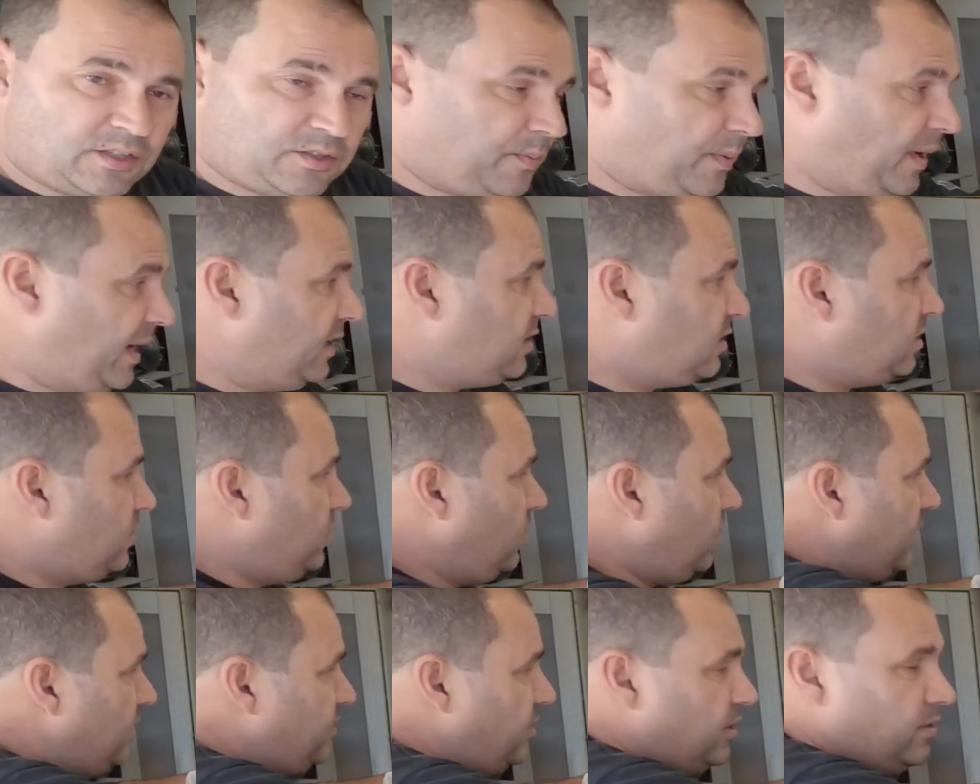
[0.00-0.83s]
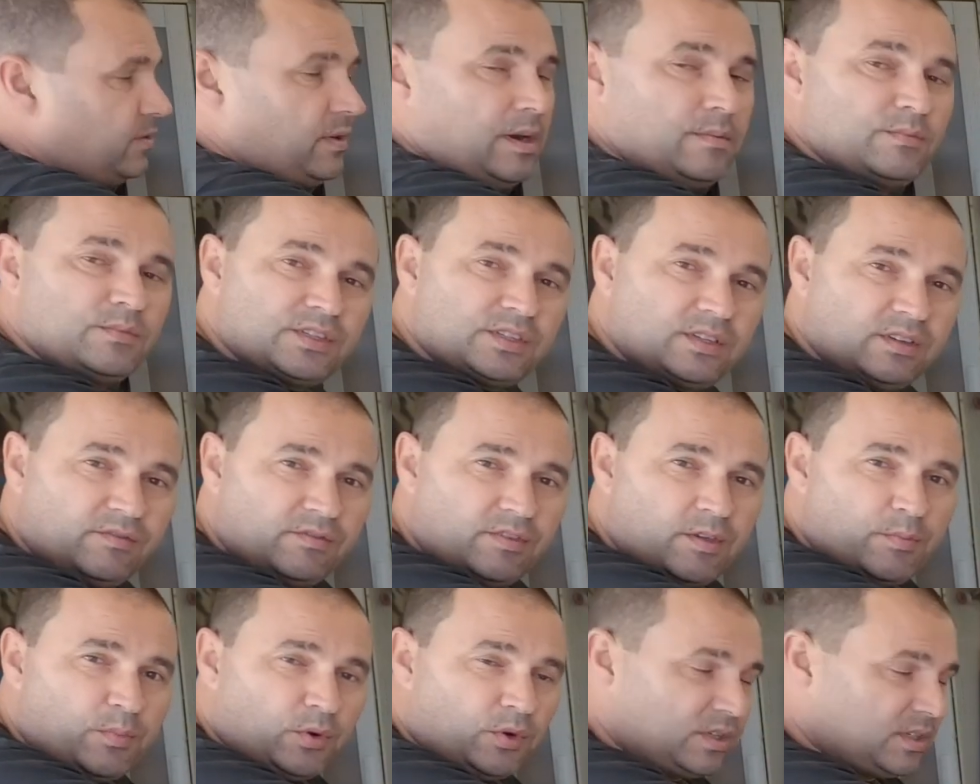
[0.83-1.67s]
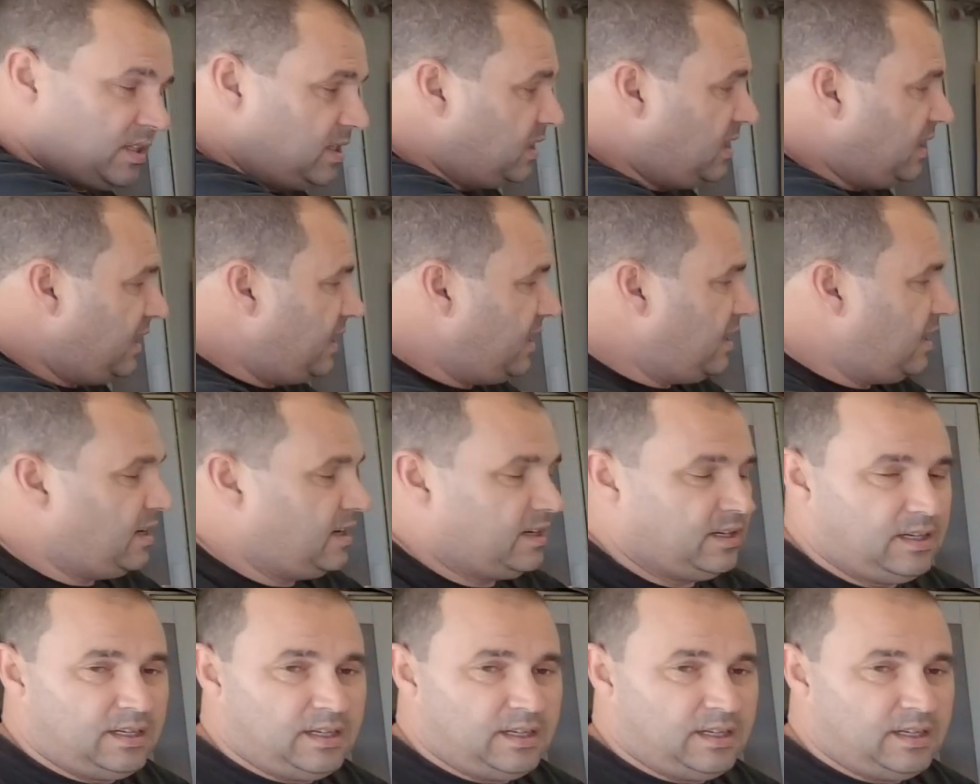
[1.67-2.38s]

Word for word: I sprayed two hundred grams of epoxy there,